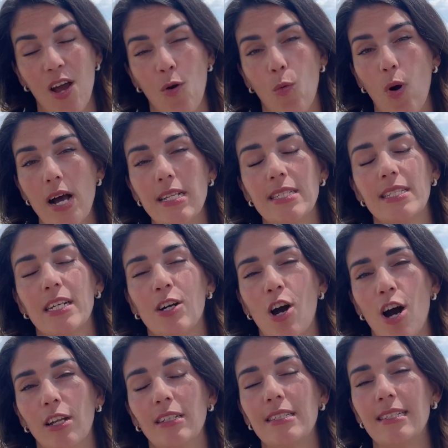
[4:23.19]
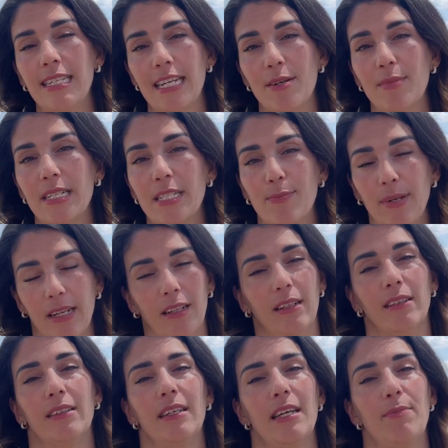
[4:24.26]
Once the Colosseum is built,
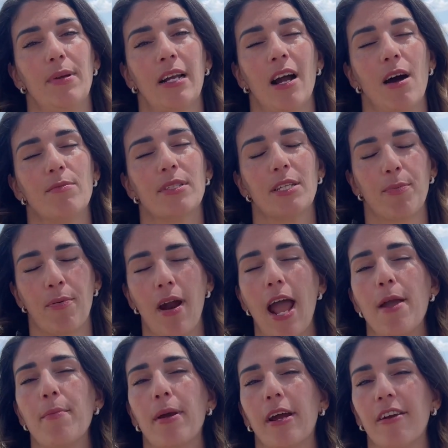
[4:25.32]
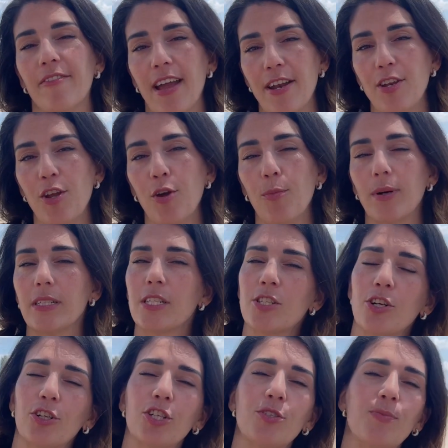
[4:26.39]
it becomes the primary venue, but the
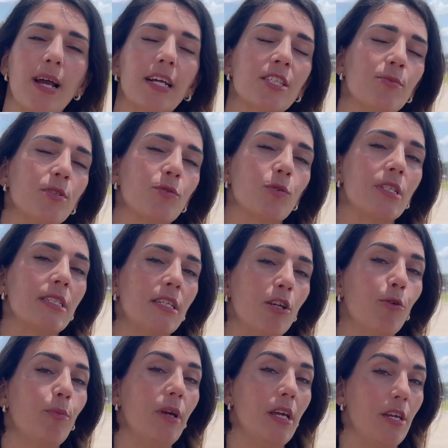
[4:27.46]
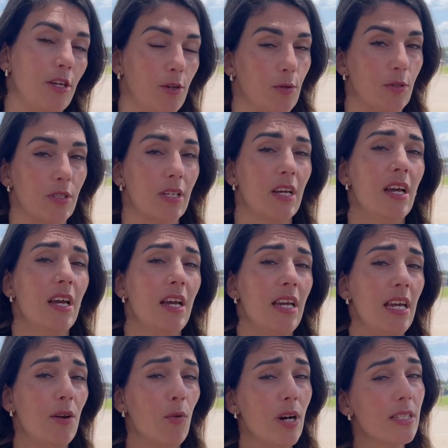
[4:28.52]
Circus Maximus will still be used.
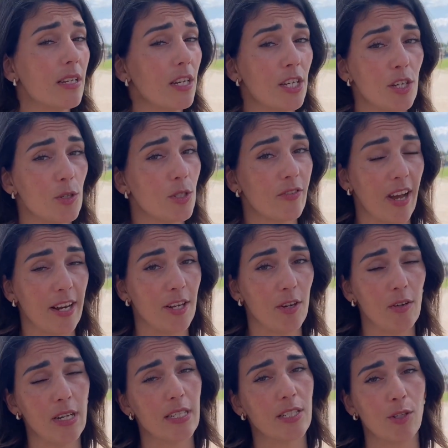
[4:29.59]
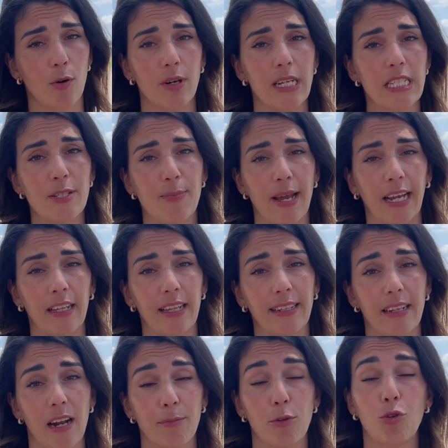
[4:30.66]
It was a huge venue. Historians speculate
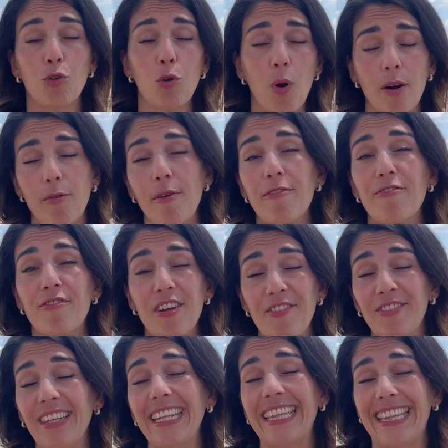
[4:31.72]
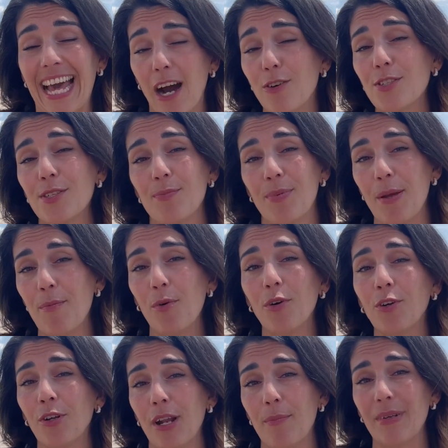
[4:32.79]
that up to 250,000 people
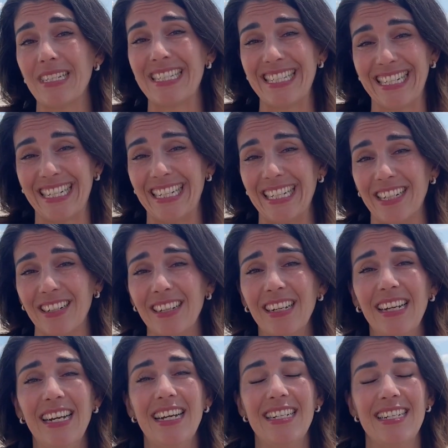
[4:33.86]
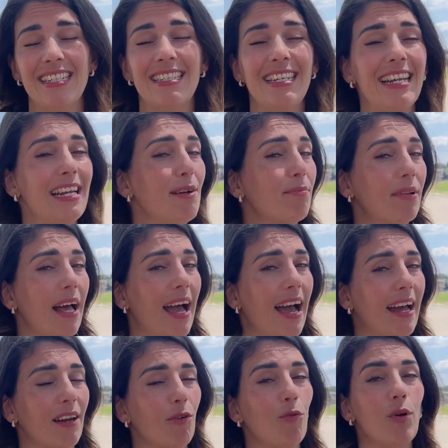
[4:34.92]
could have been seated here. The seating
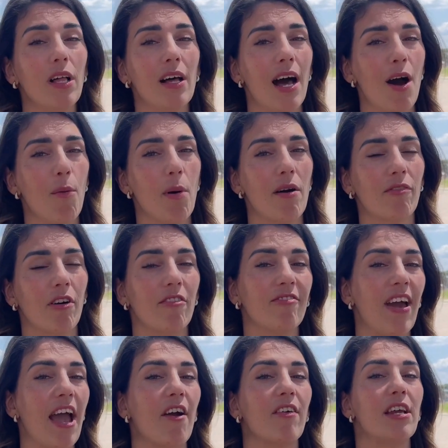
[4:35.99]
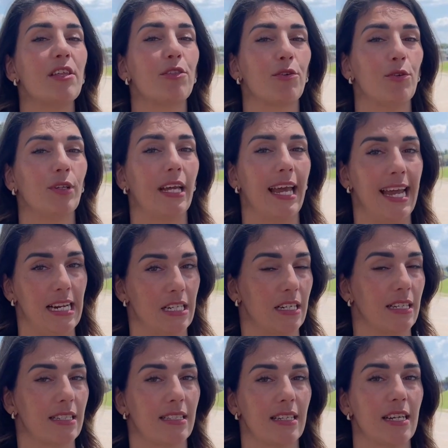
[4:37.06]
plan will, however, vary through the
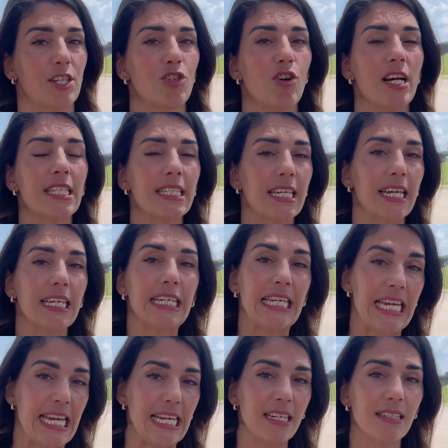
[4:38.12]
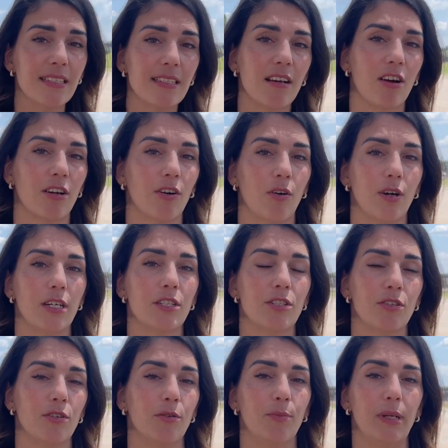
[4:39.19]
ages. Etruscan kings are going
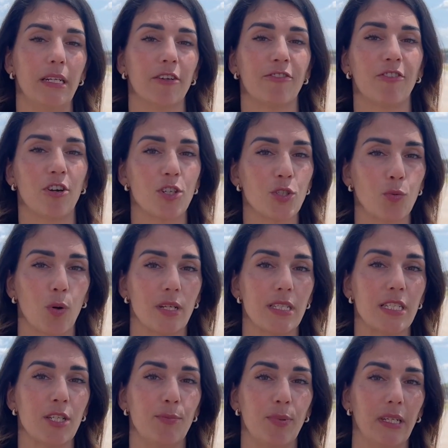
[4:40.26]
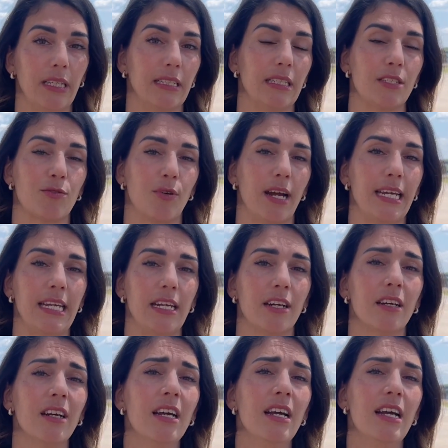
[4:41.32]
to be the first ones to build this right
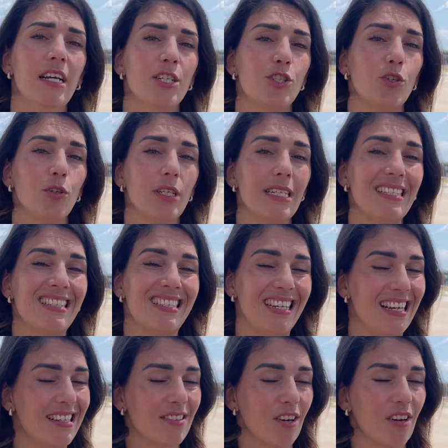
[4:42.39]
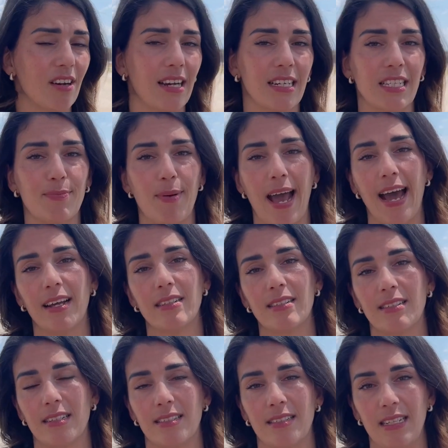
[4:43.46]
here. Julius Caesar expands
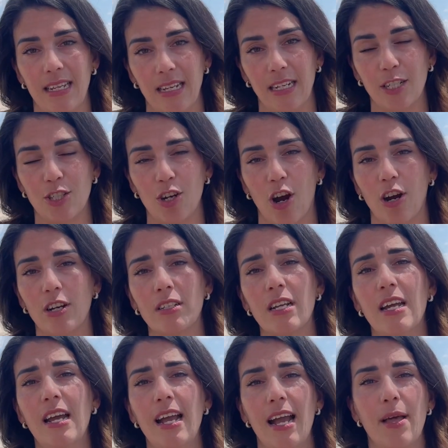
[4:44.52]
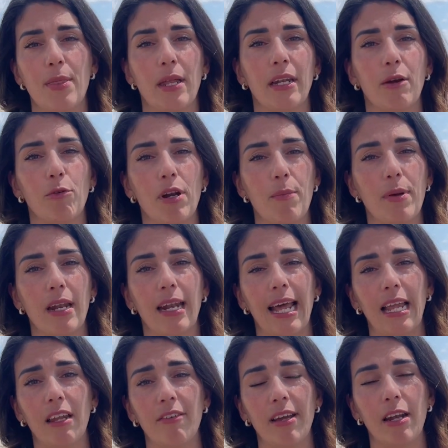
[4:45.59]
the seating chart, and then there would have been an
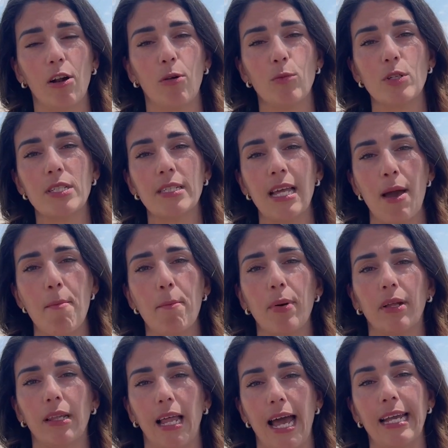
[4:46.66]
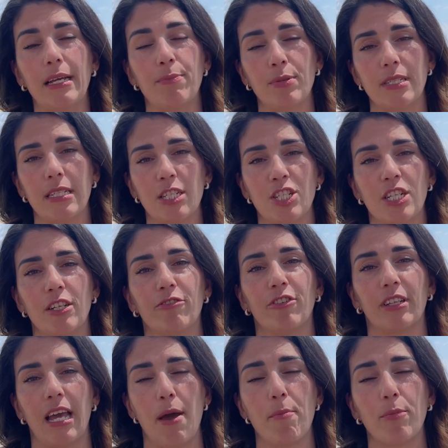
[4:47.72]
elevated, almost temple-like positioning for
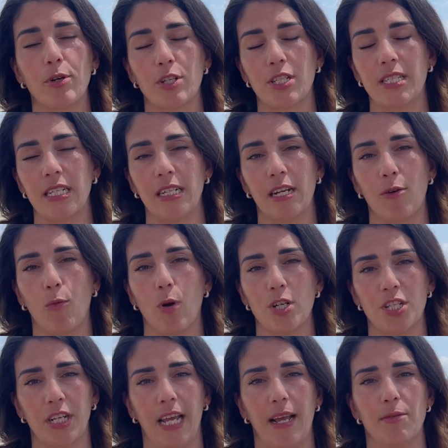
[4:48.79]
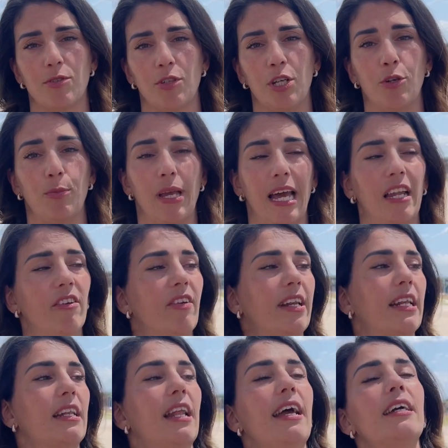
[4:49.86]
the emperor to sit here and watch the game, so he could be
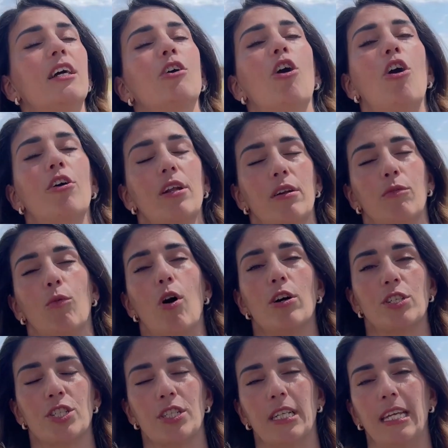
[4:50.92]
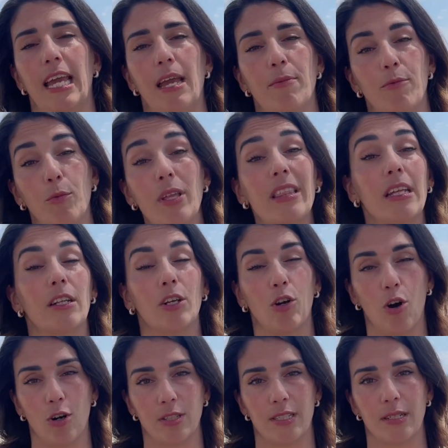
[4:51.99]
elevated like a god and watch the game with the
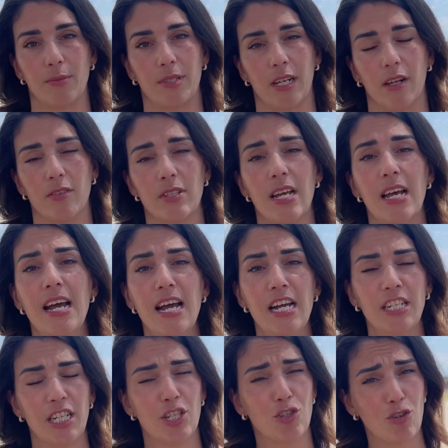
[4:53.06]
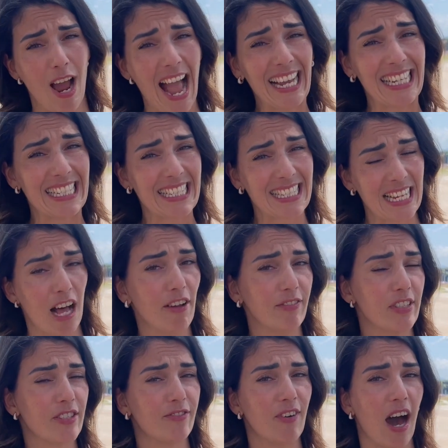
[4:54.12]
gods themselves. The track itself
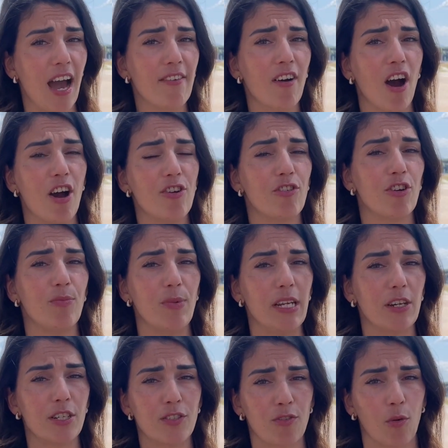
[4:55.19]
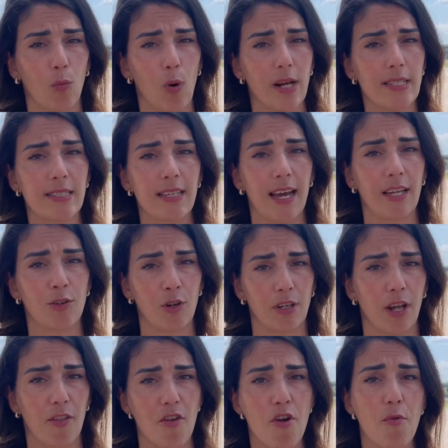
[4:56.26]
is 500 meters from one side to
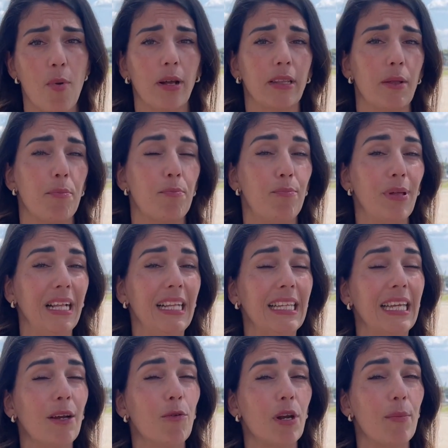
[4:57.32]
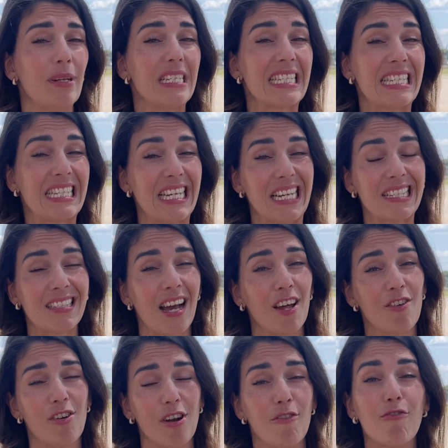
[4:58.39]
another, but the building would have been
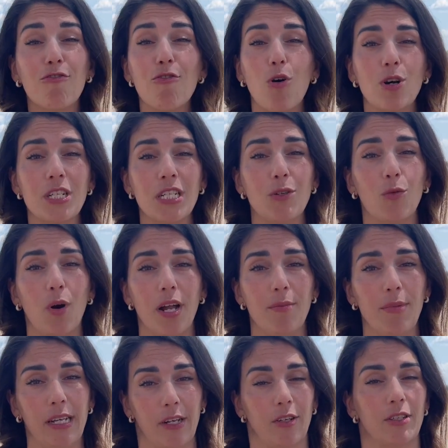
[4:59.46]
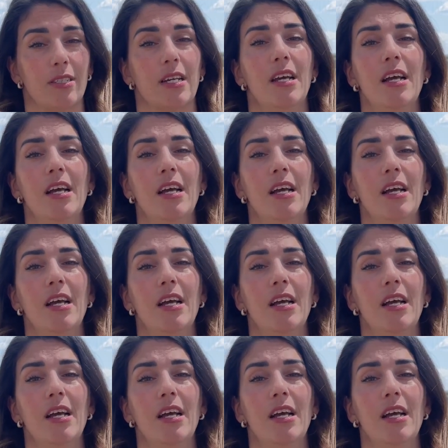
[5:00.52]
641 meters.